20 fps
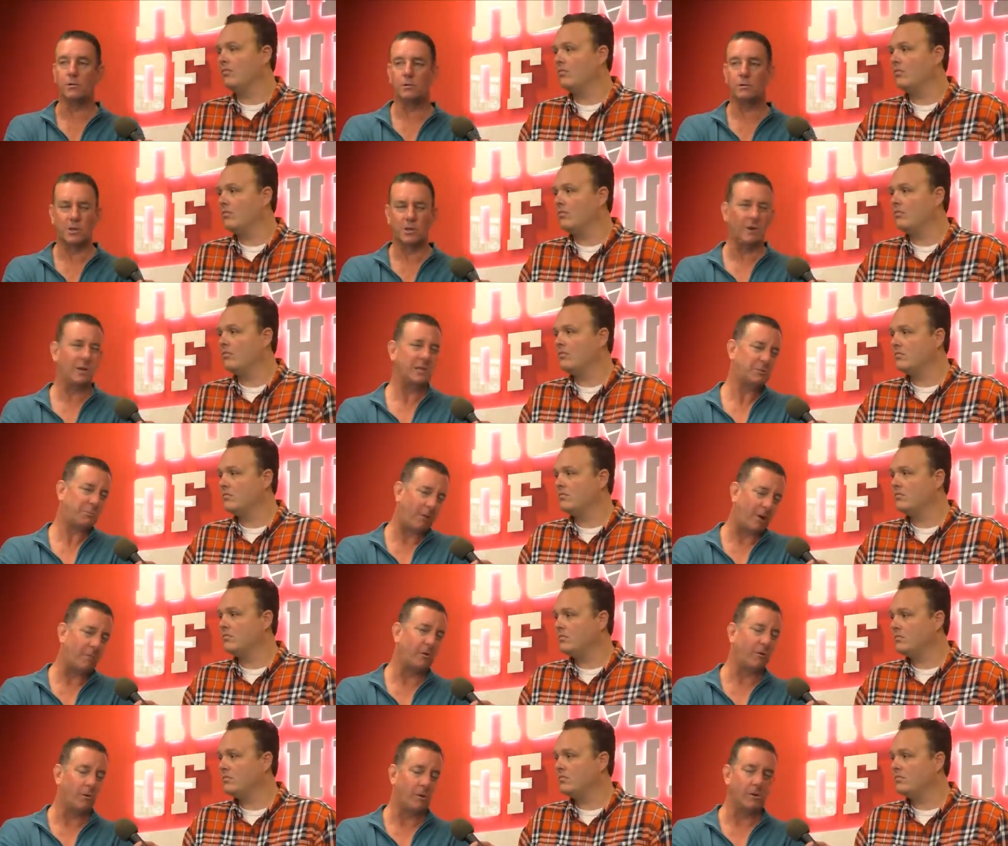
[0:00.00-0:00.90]
Speaker 1: So it's
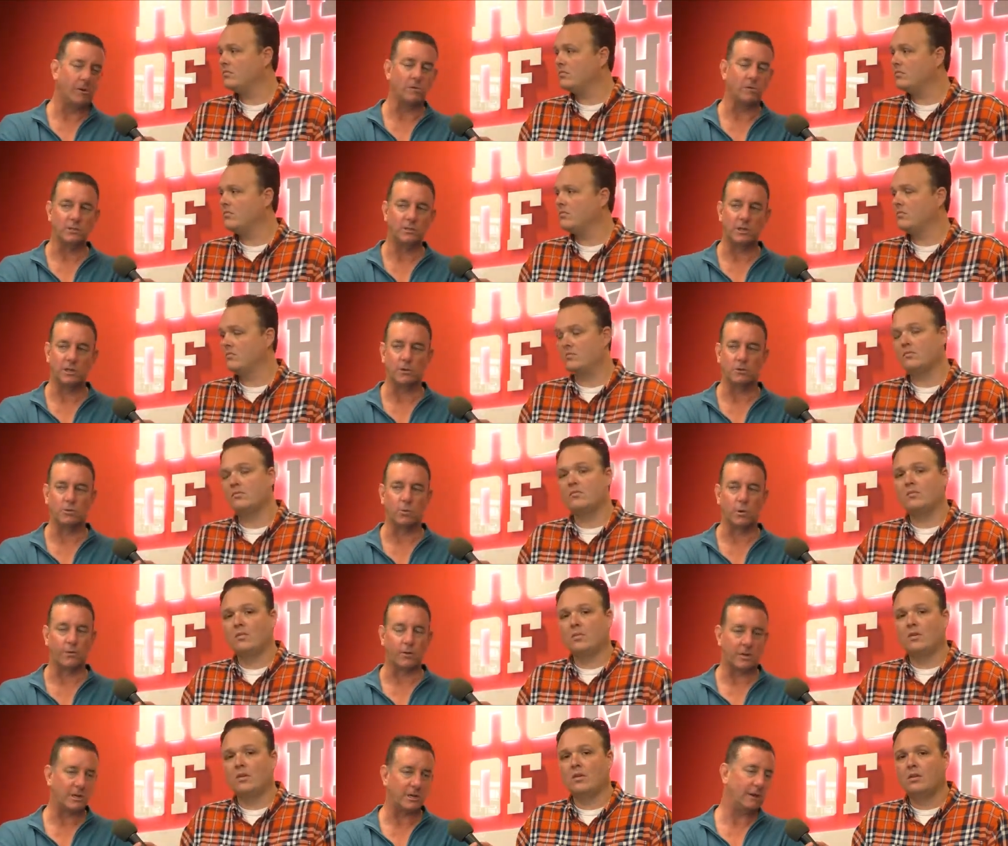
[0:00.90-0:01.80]
probably one of those deals where
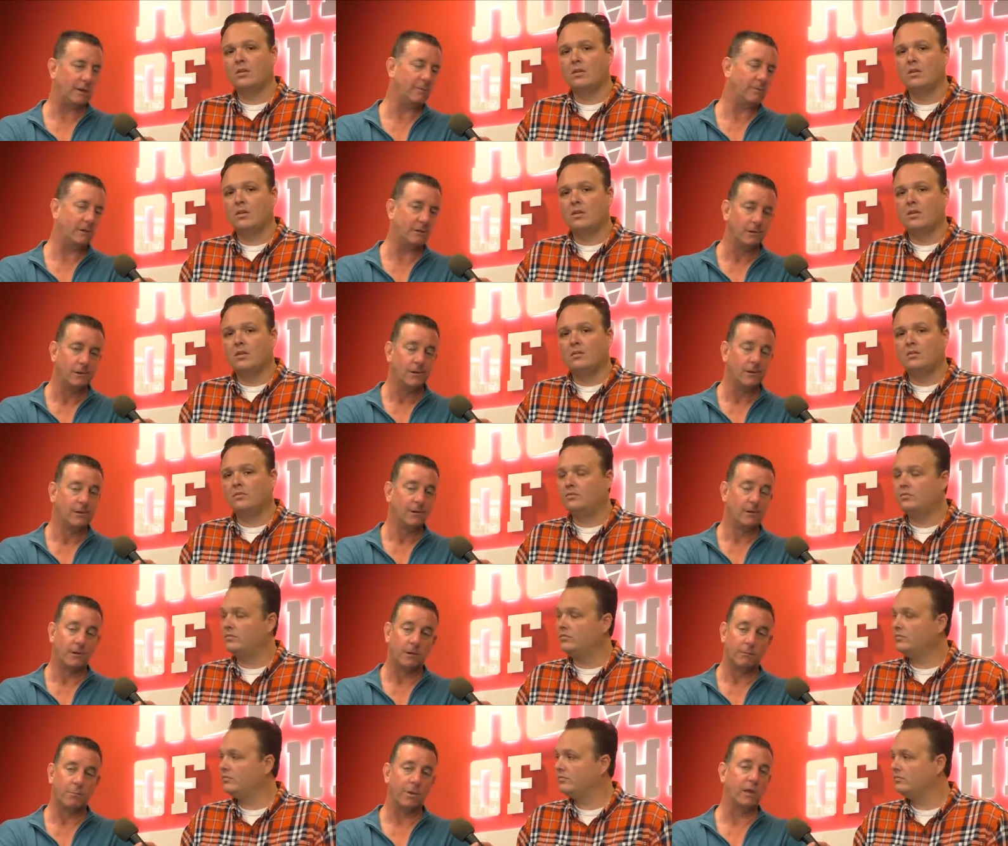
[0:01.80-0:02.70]
the team that
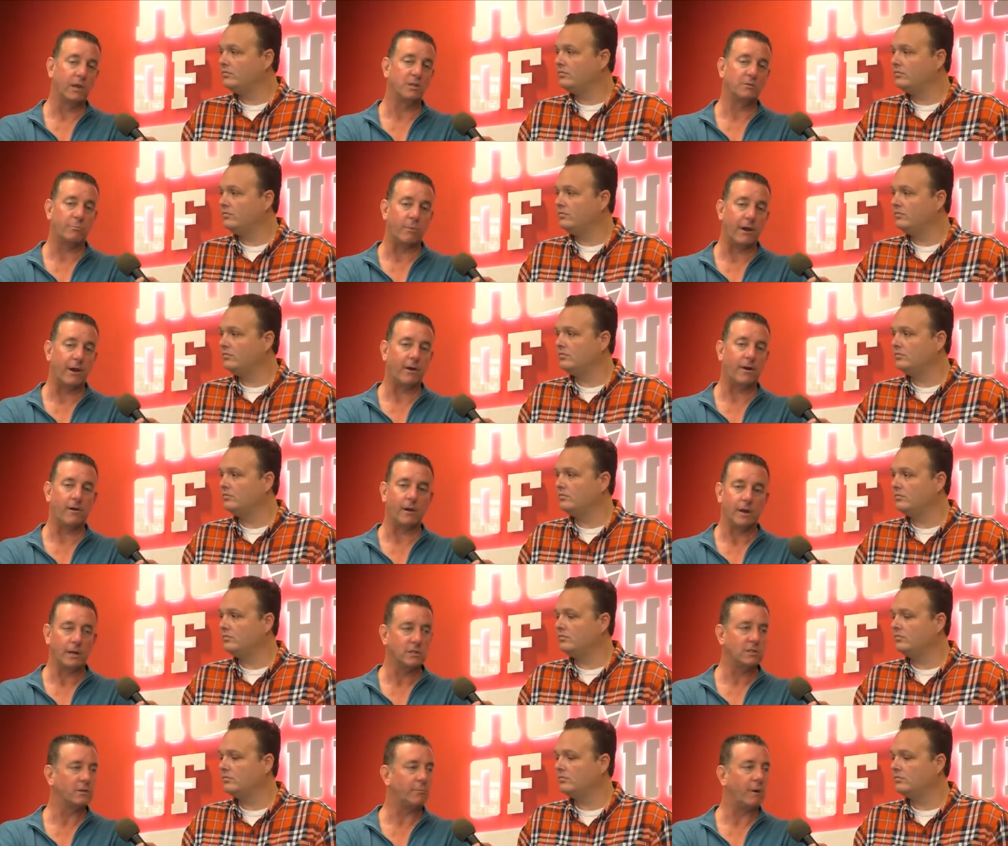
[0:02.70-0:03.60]
plays better and
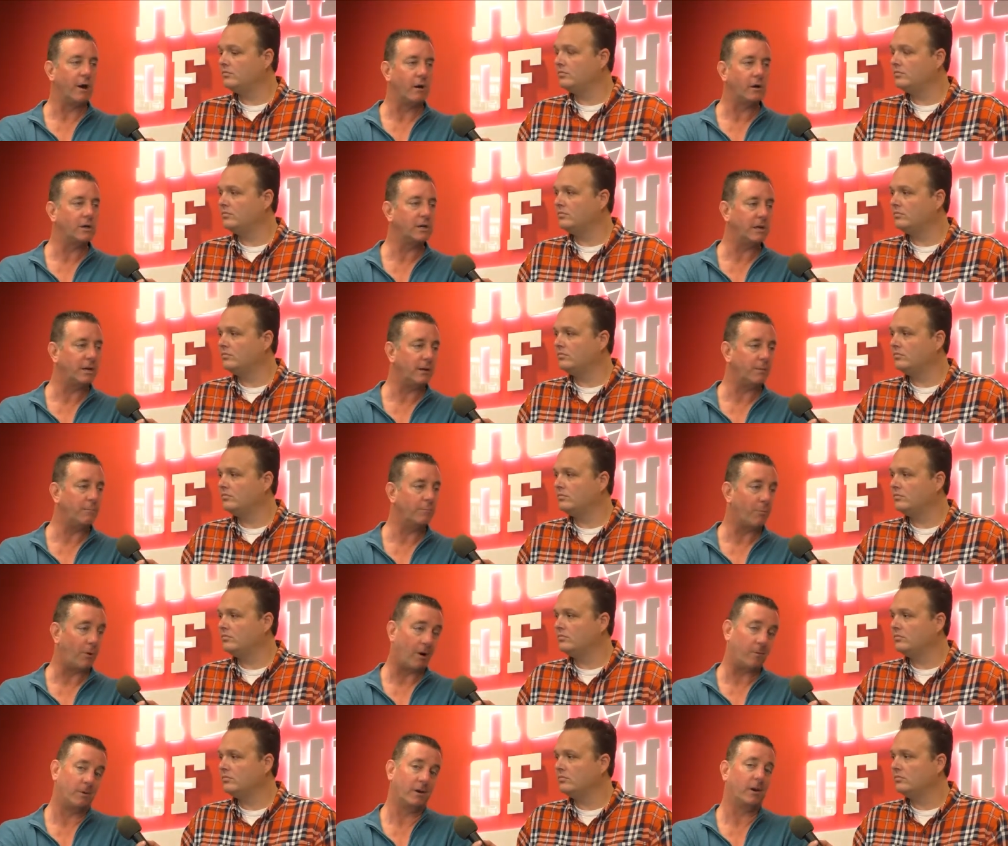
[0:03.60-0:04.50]
is the better team
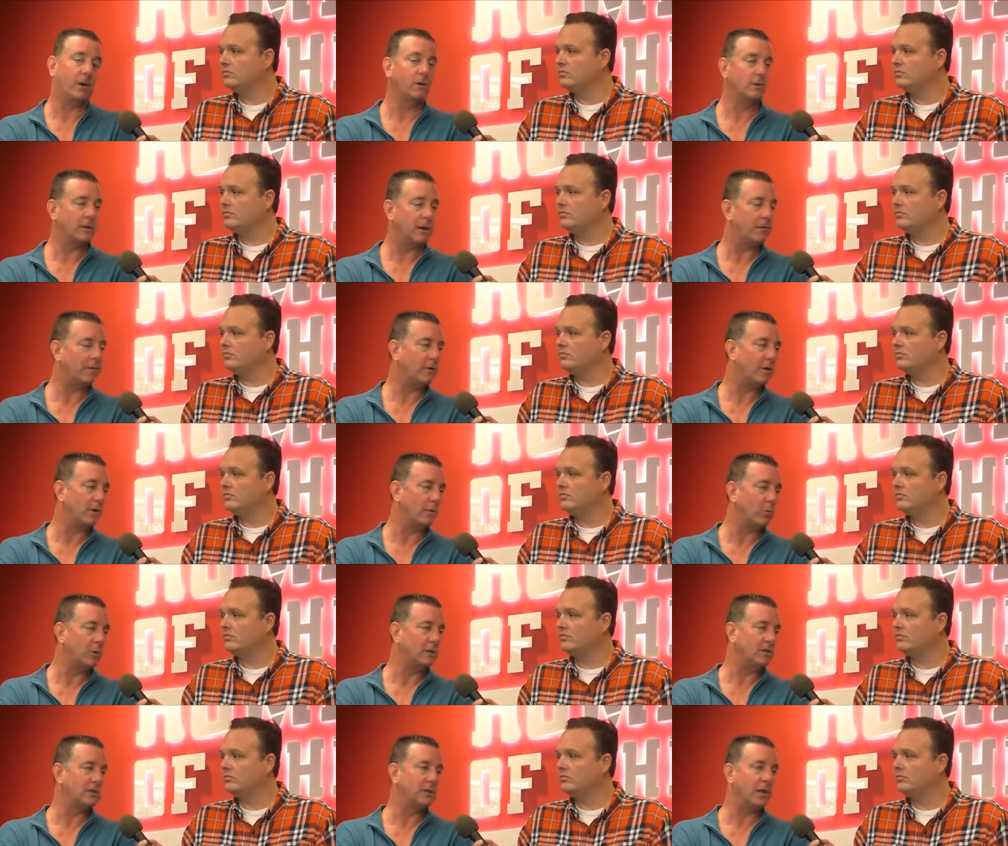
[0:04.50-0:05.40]
probably goes out there and
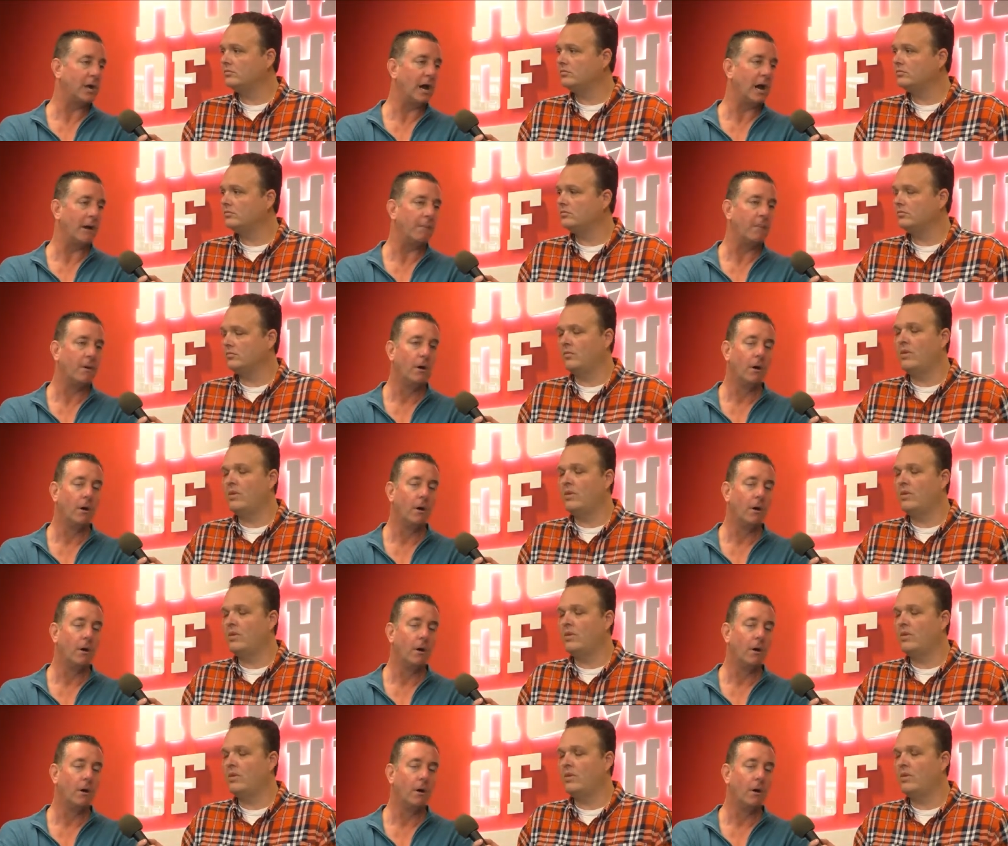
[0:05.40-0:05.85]
wins the game.